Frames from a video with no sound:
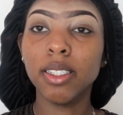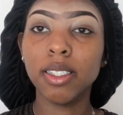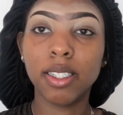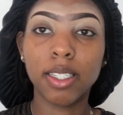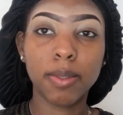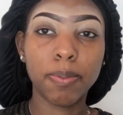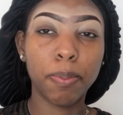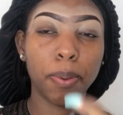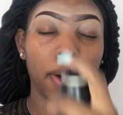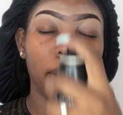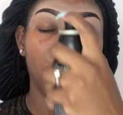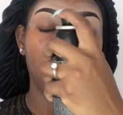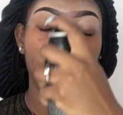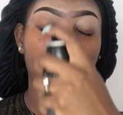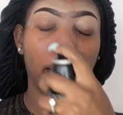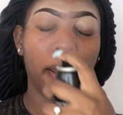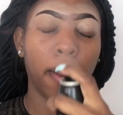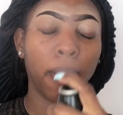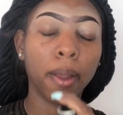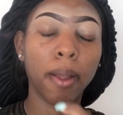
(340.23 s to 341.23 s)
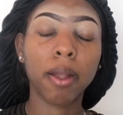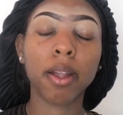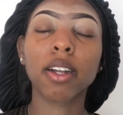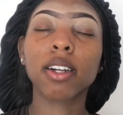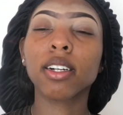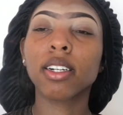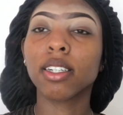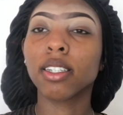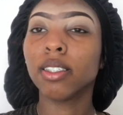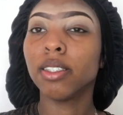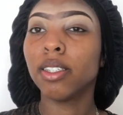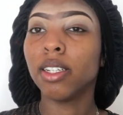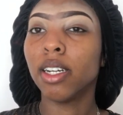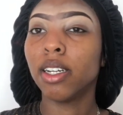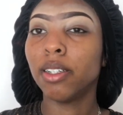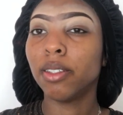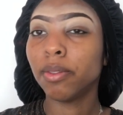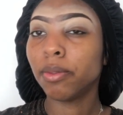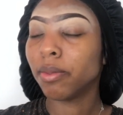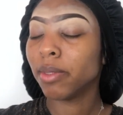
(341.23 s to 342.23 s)
spray. You
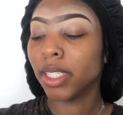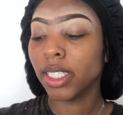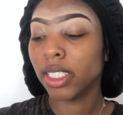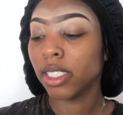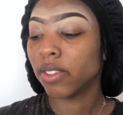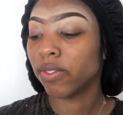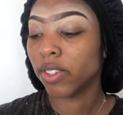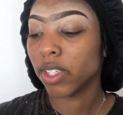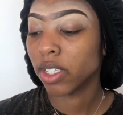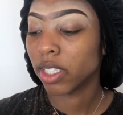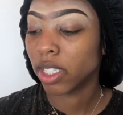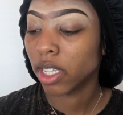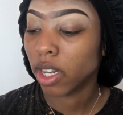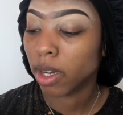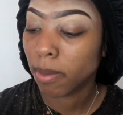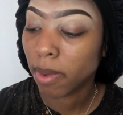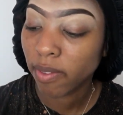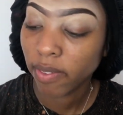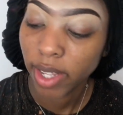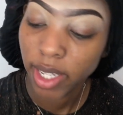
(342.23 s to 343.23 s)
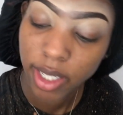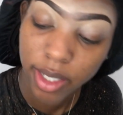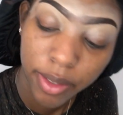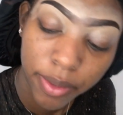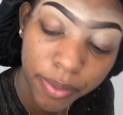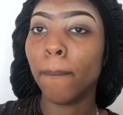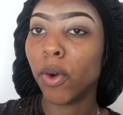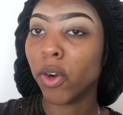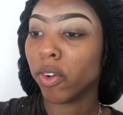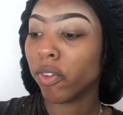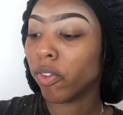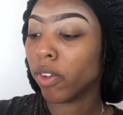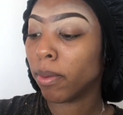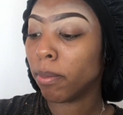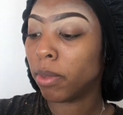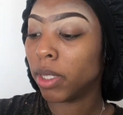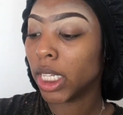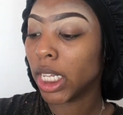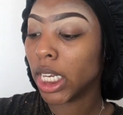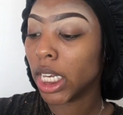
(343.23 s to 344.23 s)
know, it just feels good on my face.
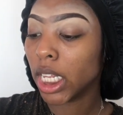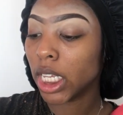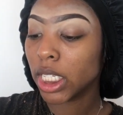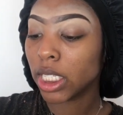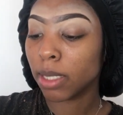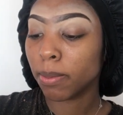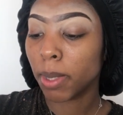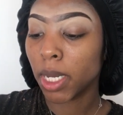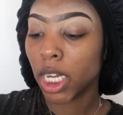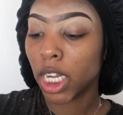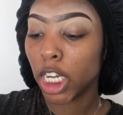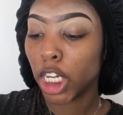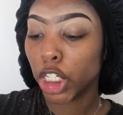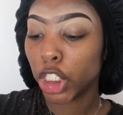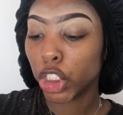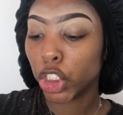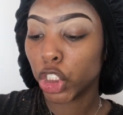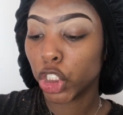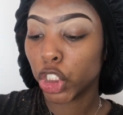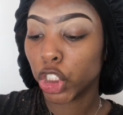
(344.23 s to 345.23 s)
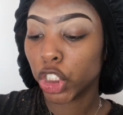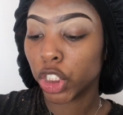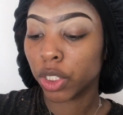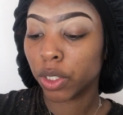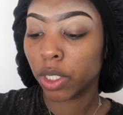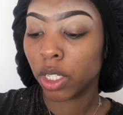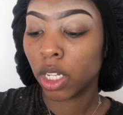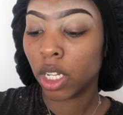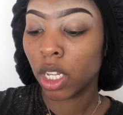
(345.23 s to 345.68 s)
Morphe blending sponge.